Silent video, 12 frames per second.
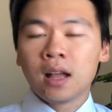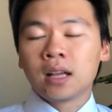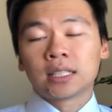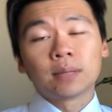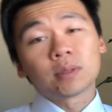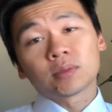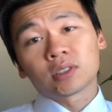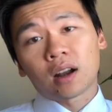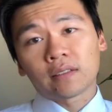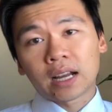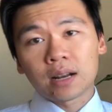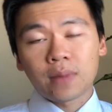Symptoms start
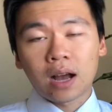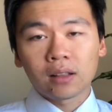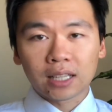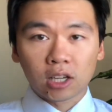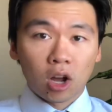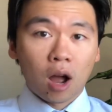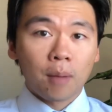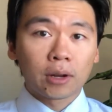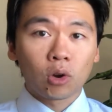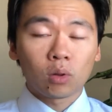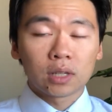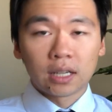off kind of mild, like a common
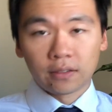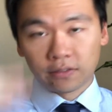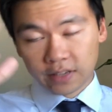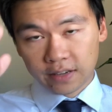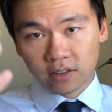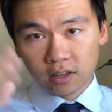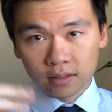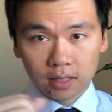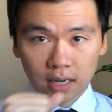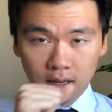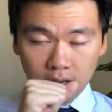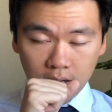cold. You get a fever, you
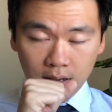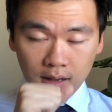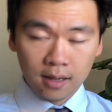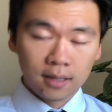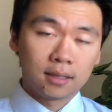get a